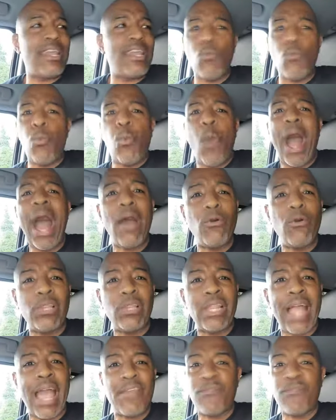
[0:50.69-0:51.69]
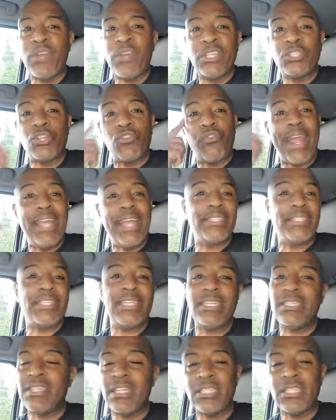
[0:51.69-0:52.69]
wildlife. As
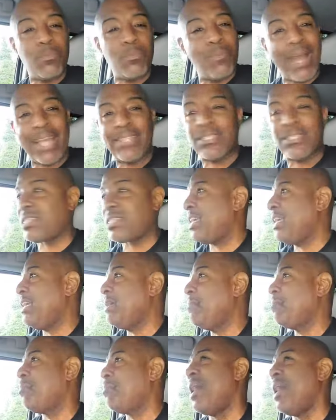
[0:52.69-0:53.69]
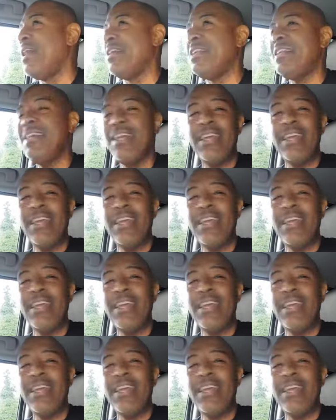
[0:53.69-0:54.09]
crazy as this might seem, but